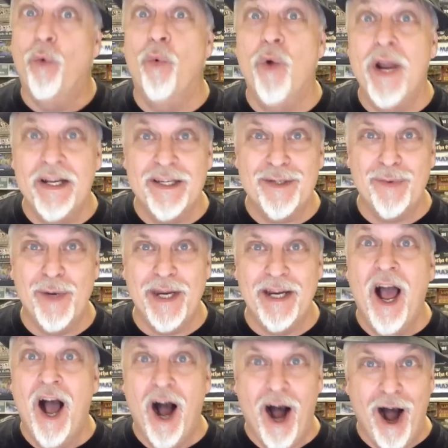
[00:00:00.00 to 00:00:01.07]
really sweet.
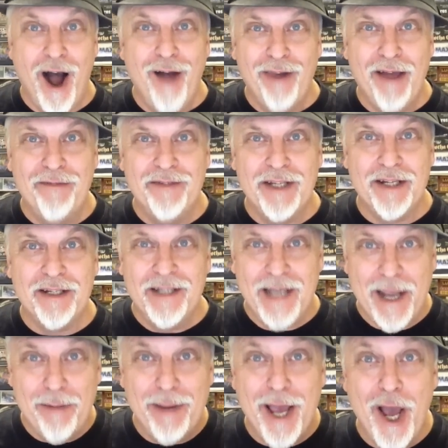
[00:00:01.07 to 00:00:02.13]
I've loved it.
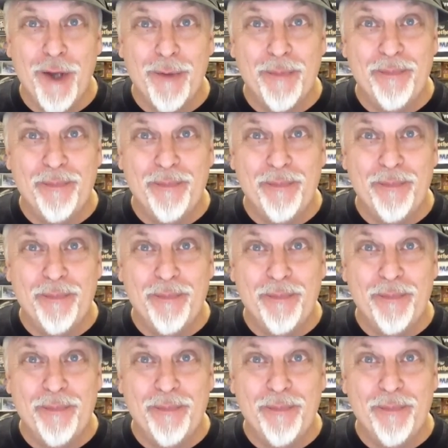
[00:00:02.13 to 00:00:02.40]
Here we go.